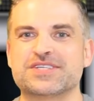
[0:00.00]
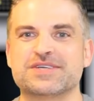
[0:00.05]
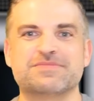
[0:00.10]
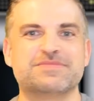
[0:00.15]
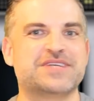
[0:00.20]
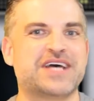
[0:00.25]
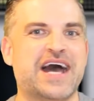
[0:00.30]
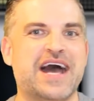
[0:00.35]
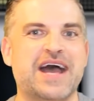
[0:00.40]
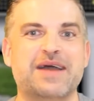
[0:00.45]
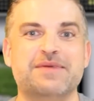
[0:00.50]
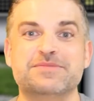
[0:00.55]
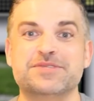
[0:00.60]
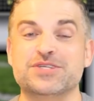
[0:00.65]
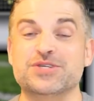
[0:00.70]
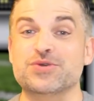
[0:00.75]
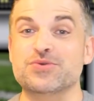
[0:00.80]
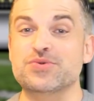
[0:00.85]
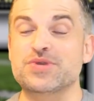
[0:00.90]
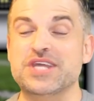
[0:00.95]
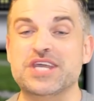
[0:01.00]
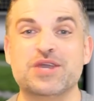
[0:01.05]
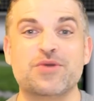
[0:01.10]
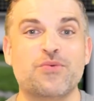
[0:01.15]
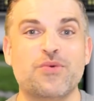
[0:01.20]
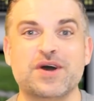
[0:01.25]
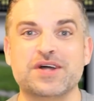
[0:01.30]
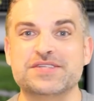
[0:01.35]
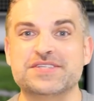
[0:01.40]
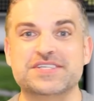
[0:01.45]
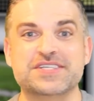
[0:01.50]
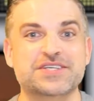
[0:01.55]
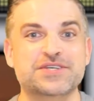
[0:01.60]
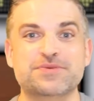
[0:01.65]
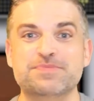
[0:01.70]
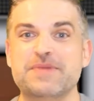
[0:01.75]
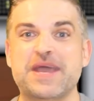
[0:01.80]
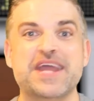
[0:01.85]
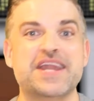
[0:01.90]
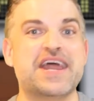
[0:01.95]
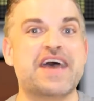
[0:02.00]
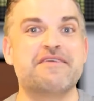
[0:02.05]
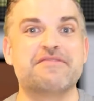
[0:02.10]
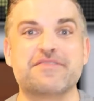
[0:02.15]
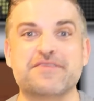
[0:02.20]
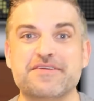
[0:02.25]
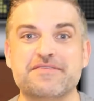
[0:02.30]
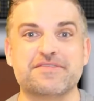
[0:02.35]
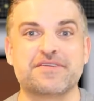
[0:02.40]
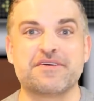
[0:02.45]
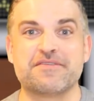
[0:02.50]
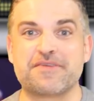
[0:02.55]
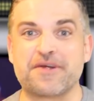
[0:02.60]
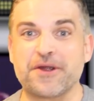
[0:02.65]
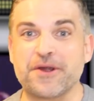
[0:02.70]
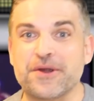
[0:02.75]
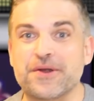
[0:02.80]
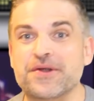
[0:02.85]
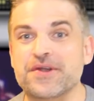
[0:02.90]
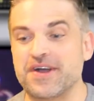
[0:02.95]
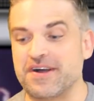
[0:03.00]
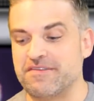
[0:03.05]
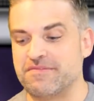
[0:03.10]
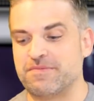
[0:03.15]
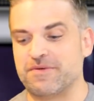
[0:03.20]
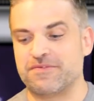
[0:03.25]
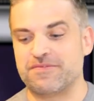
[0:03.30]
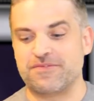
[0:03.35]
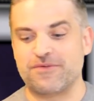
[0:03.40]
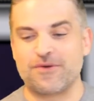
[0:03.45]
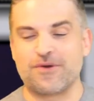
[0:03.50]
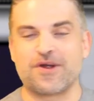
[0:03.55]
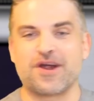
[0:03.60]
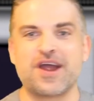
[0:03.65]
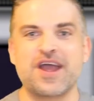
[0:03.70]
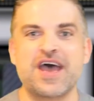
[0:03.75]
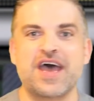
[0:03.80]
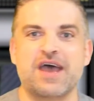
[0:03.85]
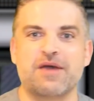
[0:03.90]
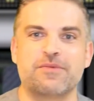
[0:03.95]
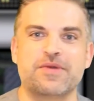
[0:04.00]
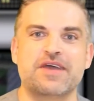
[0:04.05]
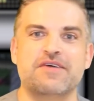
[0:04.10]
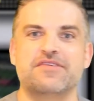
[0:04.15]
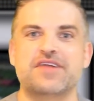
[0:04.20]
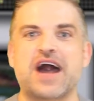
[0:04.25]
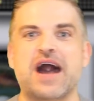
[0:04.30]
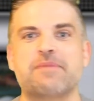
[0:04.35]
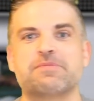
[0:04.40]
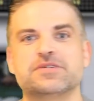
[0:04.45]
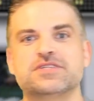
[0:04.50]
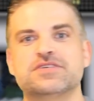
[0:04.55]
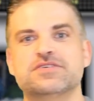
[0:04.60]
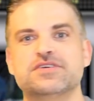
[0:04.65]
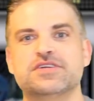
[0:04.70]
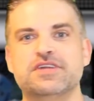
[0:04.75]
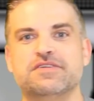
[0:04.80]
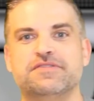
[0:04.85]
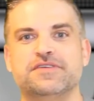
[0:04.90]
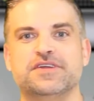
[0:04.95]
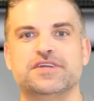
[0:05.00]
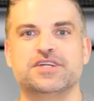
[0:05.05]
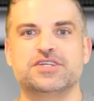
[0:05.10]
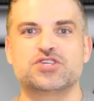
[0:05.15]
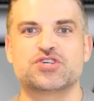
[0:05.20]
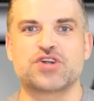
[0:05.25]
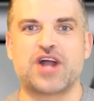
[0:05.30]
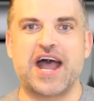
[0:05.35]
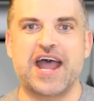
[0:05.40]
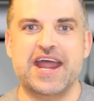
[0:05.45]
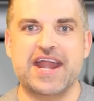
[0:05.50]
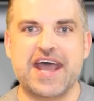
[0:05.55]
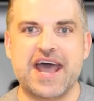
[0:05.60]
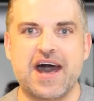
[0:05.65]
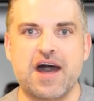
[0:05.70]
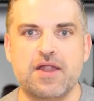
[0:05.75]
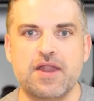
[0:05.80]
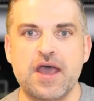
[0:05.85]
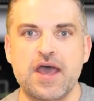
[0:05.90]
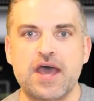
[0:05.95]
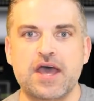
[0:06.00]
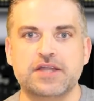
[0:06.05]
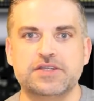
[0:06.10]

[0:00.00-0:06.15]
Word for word: sometimes unique ones that you may never even have heard of before. We have an opportunity for you to try it out.